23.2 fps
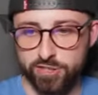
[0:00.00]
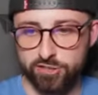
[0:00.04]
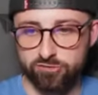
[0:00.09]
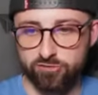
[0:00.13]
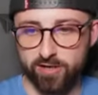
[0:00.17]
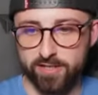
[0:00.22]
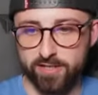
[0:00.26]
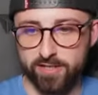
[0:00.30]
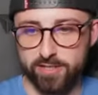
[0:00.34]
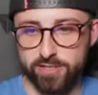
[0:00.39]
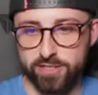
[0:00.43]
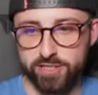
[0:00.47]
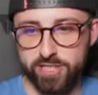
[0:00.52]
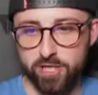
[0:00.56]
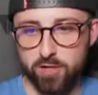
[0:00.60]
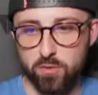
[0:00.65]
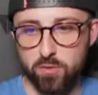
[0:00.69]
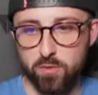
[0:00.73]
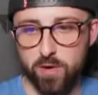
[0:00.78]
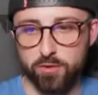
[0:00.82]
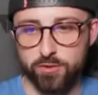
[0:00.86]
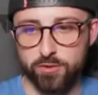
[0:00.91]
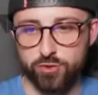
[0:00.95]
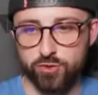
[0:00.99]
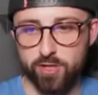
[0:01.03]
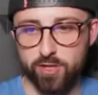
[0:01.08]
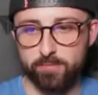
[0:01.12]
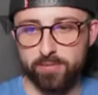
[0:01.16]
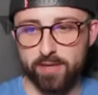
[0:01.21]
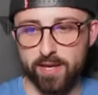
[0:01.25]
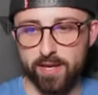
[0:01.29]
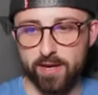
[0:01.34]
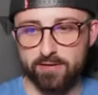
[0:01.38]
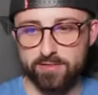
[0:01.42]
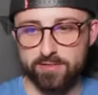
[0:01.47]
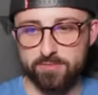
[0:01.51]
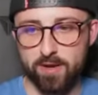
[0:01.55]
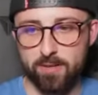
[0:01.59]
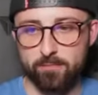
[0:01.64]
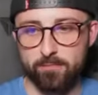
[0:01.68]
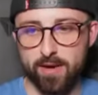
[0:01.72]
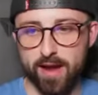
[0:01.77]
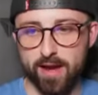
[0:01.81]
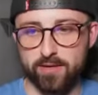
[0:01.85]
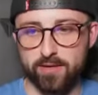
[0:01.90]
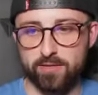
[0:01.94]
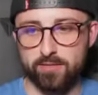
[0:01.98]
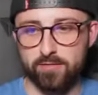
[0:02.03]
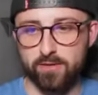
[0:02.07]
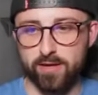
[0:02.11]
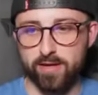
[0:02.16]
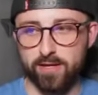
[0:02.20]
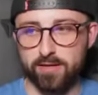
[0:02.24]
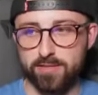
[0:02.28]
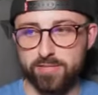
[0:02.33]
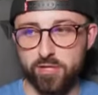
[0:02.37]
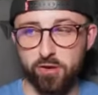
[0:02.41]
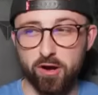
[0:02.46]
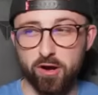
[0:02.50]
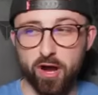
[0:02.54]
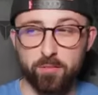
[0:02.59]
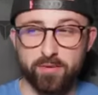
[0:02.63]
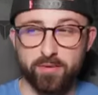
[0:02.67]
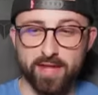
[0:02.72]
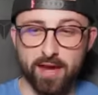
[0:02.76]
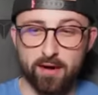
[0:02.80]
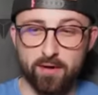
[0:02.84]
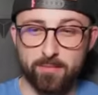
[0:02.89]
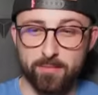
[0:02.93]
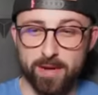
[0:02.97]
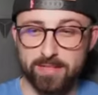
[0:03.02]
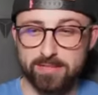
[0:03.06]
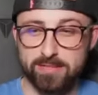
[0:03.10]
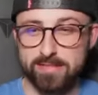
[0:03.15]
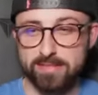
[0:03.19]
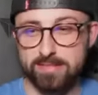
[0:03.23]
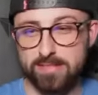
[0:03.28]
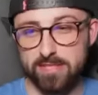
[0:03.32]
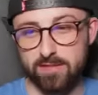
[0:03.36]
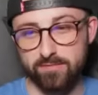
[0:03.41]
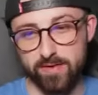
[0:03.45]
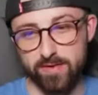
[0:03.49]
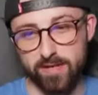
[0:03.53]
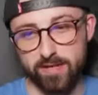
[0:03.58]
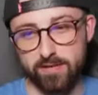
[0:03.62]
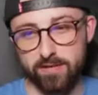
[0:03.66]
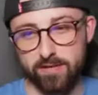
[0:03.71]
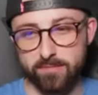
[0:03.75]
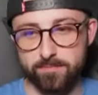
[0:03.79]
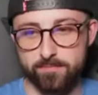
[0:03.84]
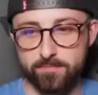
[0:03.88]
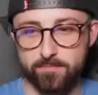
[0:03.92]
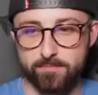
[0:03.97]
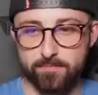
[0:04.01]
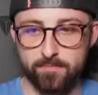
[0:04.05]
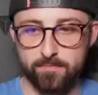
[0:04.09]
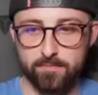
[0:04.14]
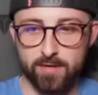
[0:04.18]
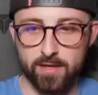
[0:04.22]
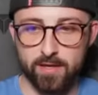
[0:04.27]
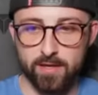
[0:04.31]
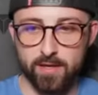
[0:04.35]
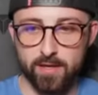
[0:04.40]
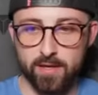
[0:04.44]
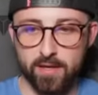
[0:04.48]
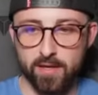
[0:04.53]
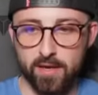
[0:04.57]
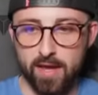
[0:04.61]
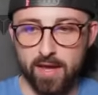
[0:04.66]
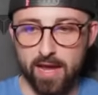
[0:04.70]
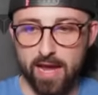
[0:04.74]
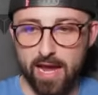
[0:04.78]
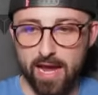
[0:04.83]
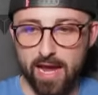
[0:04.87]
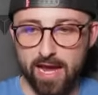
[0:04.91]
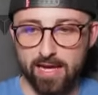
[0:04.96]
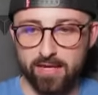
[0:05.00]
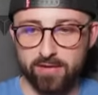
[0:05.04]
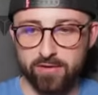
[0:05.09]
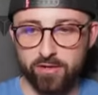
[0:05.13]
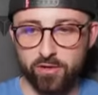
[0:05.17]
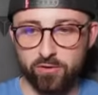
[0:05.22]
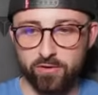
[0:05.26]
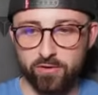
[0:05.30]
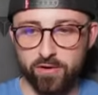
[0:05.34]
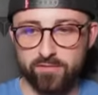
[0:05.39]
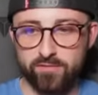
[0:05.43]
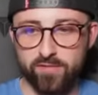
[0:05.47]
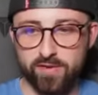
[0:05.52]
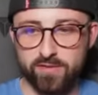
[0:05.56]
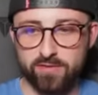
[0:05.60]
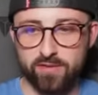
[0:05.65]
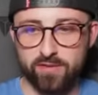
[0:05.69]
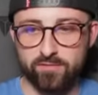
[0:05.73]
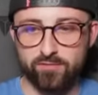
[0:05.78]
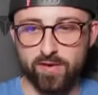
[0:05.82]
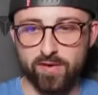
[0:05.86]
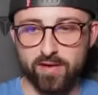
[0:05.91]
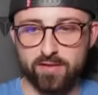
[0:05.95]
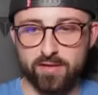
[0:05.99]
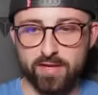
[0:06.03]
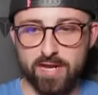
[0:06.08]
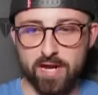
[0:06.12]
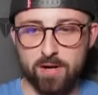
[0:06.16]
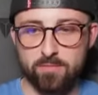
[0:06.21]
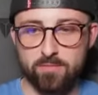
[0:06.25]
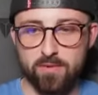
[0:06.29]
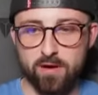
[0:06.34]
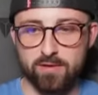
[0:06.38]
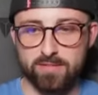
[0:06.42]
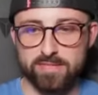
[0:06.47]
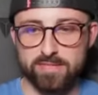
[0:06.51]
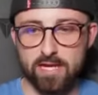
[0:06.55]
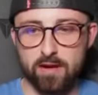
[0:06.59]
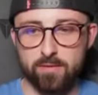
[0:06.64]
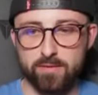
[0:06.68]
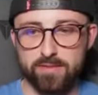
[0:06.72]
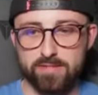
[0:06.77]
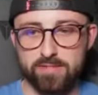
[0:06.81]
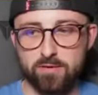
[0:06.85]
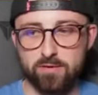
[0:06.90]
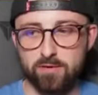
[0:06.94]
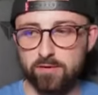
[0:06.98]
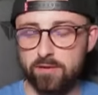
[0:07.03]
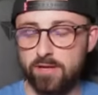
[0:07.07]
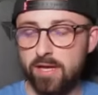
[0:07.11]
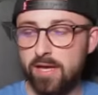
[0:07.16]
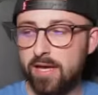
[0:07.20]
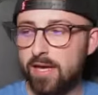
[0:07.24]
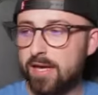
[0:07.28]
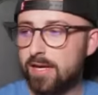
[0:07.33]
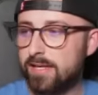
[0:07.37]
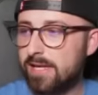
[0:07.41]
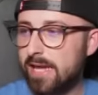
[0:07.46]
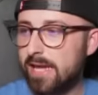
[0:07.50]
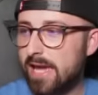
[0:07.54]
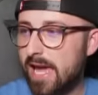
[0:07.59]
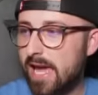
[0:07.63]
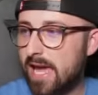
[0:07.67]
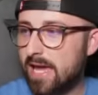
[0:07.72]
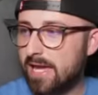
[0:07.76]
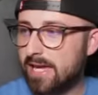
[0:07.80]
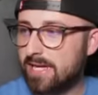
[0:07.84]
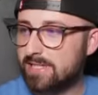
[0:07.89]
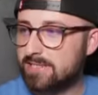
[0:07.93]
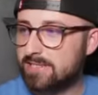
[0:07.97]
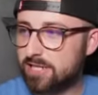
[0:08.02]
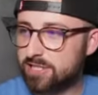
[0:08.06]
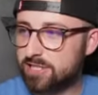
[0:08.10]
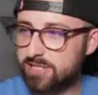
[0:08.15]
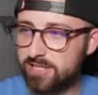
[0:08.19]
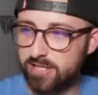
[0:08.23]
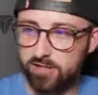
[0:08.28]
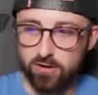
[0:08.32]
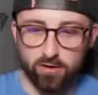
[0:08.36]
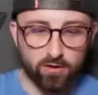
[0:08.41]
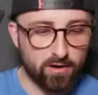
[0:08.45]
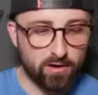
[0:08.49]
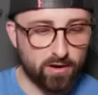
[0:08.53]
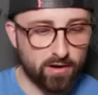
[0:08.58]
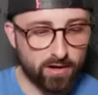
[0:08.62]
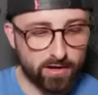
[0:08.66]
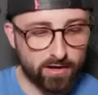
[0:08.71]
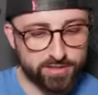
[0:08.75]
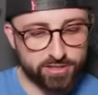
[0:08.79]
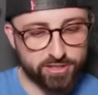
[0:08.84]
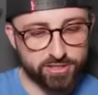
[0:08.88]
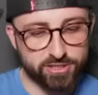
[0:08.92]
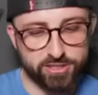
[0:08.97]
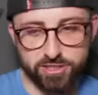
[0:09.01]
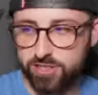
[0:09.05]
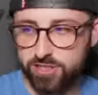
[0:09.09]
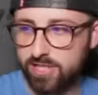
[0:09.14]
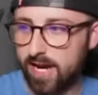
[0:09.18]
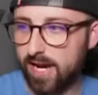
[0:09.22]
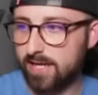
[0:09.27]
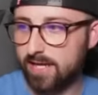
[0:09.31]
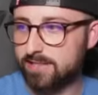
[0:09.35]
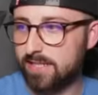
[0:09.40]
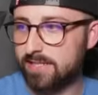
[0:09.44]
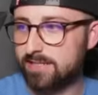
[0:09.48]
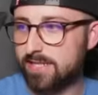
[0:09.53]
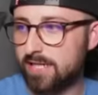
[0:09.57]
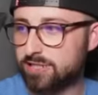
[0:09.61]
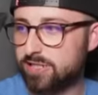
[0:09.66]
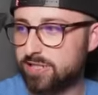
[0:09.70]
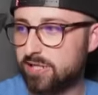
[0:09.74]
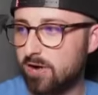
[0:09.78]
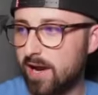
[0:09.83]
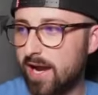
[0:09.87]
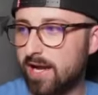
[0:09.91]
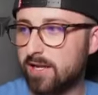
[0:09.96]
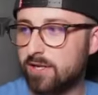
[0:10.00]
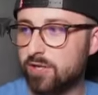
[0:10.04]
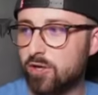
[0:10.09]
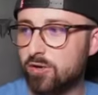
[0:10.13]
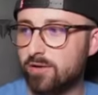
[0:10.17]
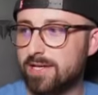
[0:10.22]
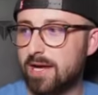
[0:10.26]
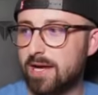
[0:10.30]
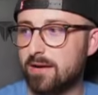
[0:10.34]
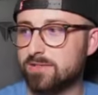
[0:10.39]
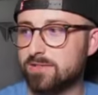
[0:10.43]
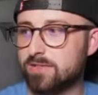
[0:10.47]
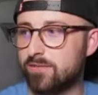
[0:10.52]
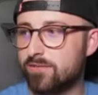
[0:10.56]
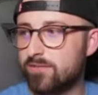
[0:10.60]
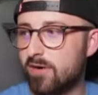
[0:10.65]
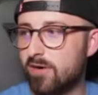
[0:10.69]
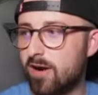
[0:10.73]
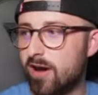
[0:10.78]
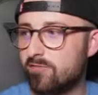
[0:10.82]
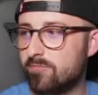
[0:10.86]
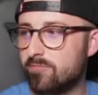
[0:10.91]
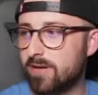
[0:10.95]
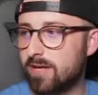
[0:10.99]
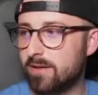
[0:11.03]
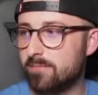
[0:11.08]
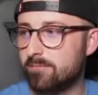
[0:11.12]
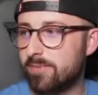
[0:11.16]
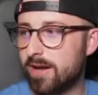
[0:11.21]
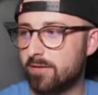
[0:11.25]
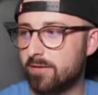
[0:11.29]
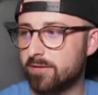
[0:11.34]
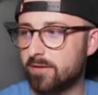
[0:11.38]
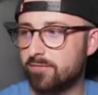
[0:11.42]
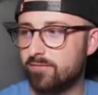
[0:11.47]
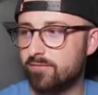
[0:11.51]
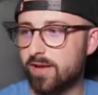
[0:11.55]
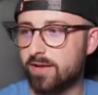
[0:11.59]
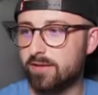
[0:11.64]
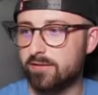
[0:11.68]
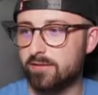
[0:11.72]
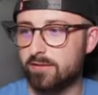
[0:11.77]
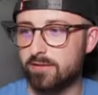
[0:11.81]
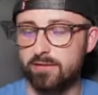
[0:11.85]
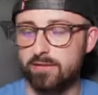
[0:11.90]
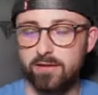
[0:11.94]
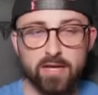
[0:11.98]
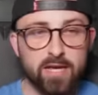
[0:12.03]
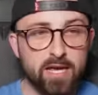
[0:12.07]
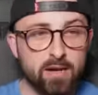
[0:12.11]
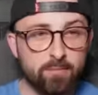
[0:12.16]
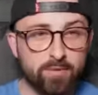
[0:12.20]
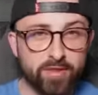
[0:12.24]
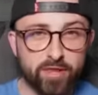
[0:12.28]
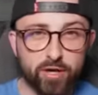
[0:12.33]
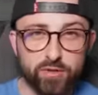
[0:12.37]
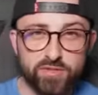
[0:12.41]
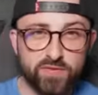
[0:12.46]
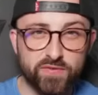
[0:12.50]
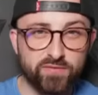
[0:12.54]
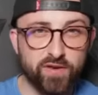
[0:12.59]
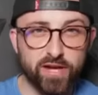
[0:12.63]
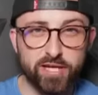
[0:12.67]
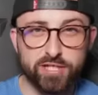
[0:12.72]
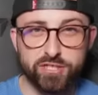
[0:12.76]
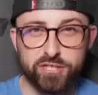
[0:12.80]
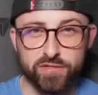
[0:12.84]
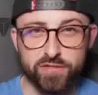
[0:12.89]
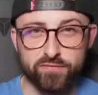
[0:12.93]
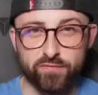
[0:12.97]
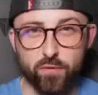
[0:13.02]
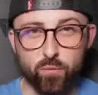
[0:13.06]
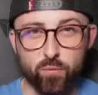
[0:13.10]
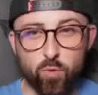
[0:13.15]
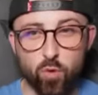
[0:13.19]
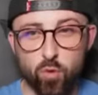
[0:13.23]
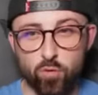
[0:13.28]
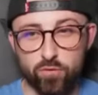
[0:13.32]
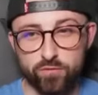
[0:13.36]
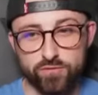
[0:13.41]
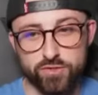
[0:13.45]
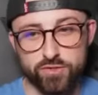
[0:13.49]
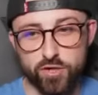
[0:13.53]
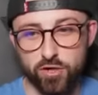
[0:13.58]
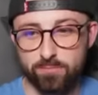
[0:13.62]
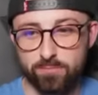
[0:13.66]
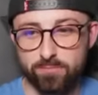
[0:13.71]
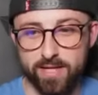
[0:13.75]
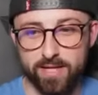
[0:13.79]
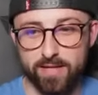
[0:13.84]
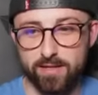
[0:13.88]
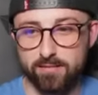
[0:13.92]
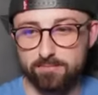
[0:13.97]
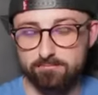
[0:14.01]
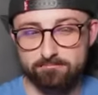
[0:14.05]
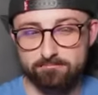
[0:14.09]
Trent, Chilwell, Trippier is my back three. So you're going without a Man City defender. 8 Nuri, fifth defender now. Marcel is gone. Yeah, he's actually got, I just checked, he's actually got 8 Nuri down as a £5 million defender. But those fixtures for Wolves could